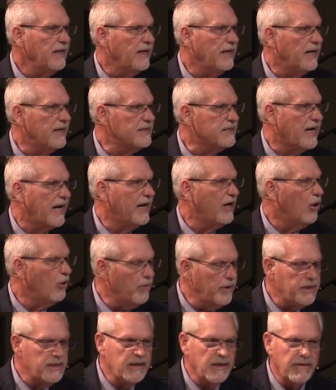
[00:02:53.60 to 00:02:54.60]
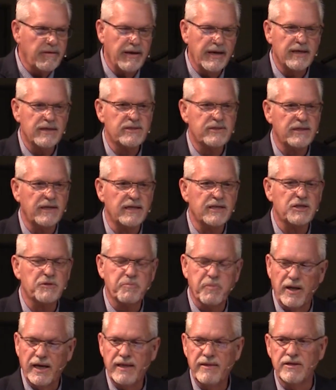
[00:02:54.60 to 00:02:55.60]
And as I go into this and
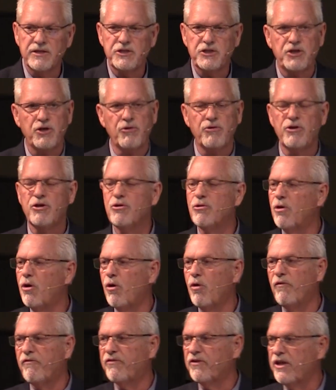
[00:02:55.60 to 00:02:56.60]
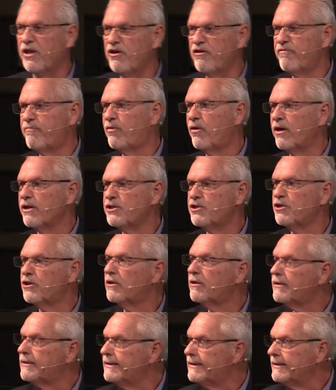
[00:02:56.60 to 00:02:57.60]
explain this to you, hopefully you've brought
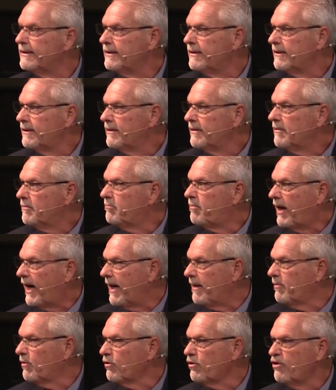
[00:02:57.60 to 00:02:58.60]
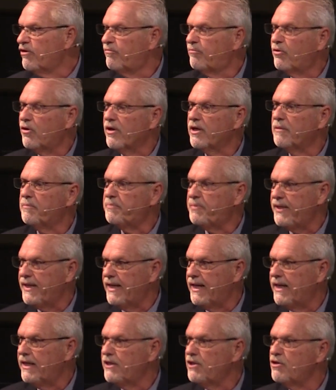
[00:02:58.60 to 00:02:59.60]
your Bible, you've brought a
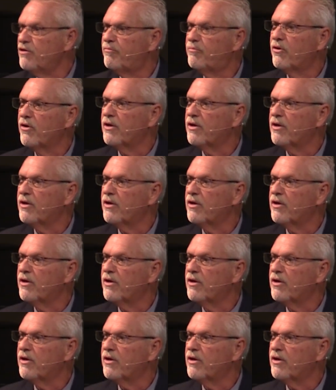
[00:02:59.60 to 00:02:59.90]
pen, you've